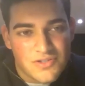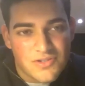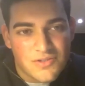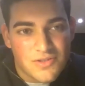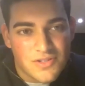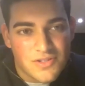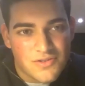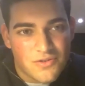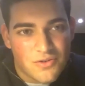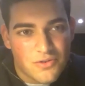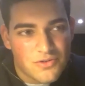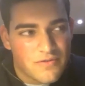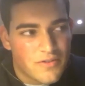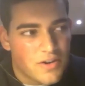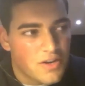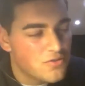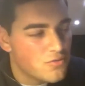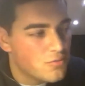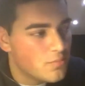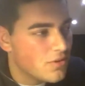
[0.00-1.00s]
is
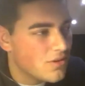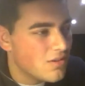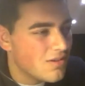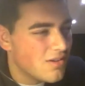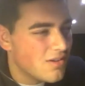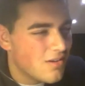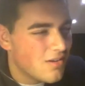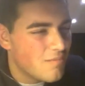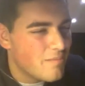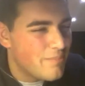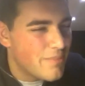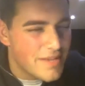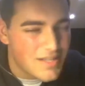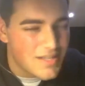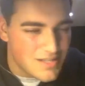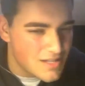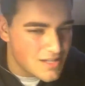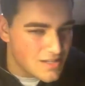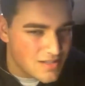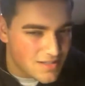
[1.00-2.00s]
controversial, but a
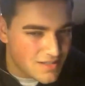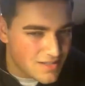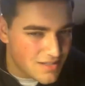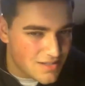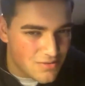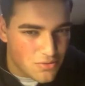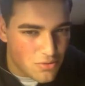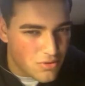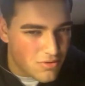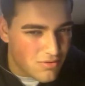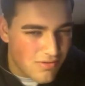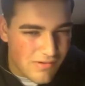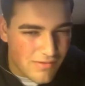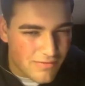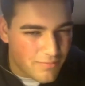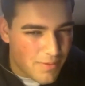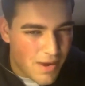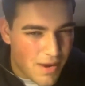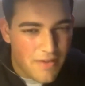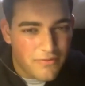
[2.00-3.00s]
business sort
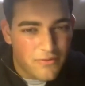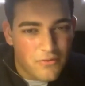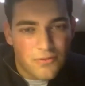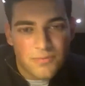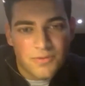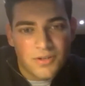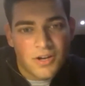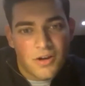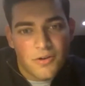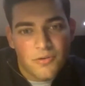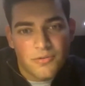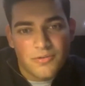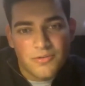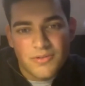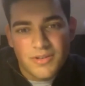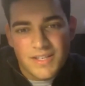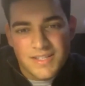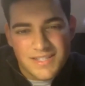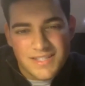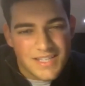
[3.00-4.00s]
of platform.
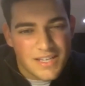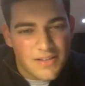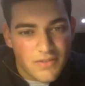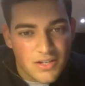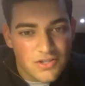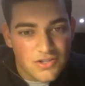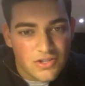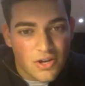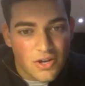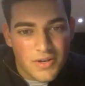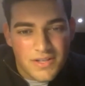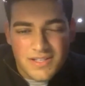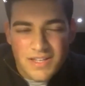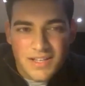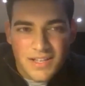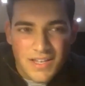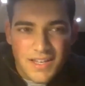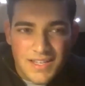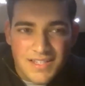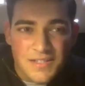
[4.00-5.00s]
It's a TV show. It
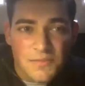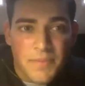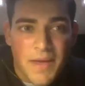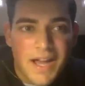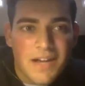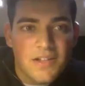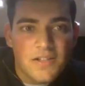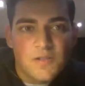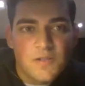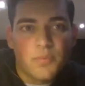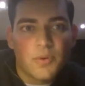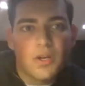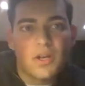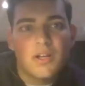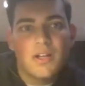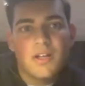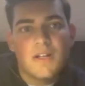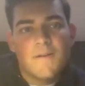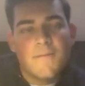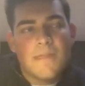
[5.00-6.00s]
is a balance, but
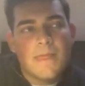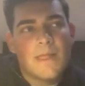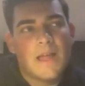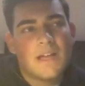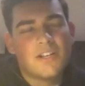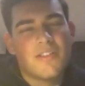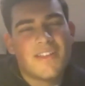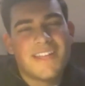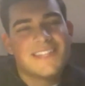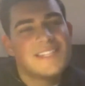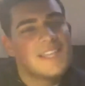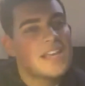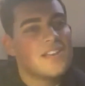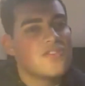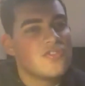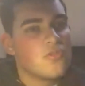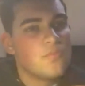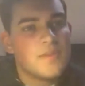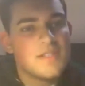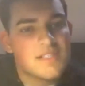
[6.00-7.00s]
I don't think it
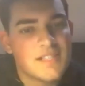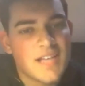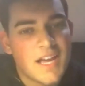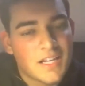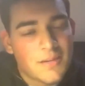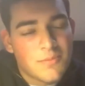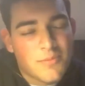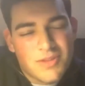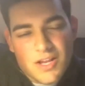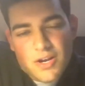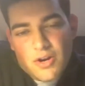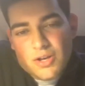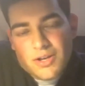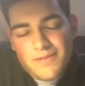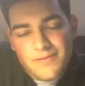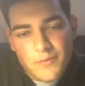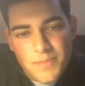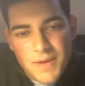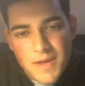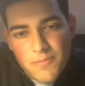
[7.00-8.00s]
tests your business acumen. They're
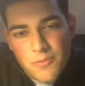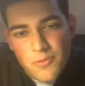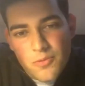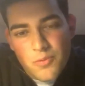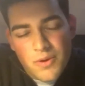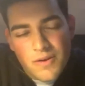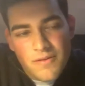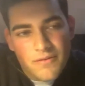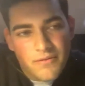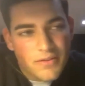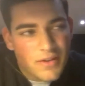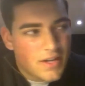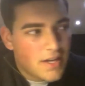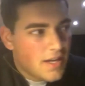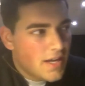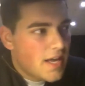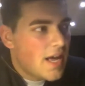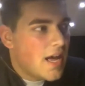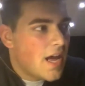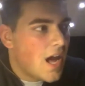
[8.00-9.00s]
looking for people with
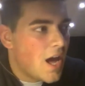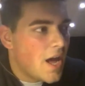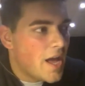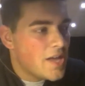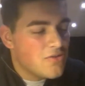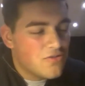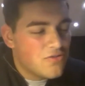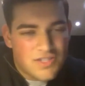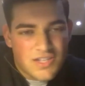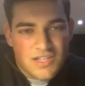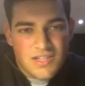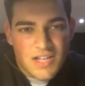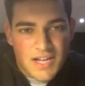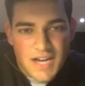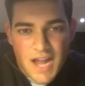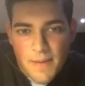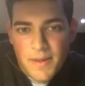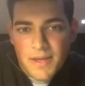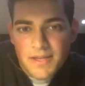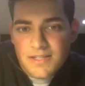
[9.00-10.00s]
interesting
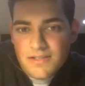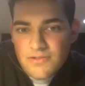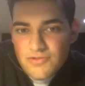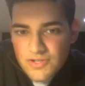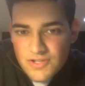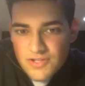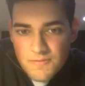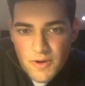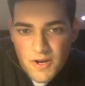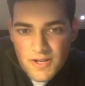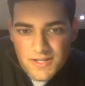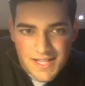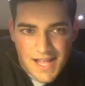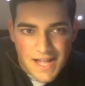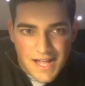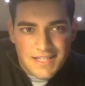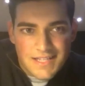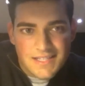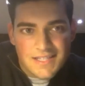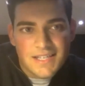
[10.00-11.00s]
dynamics, interesting
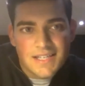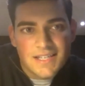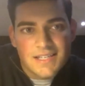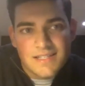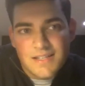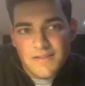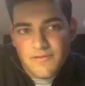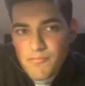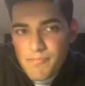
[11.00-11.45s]
personalities, different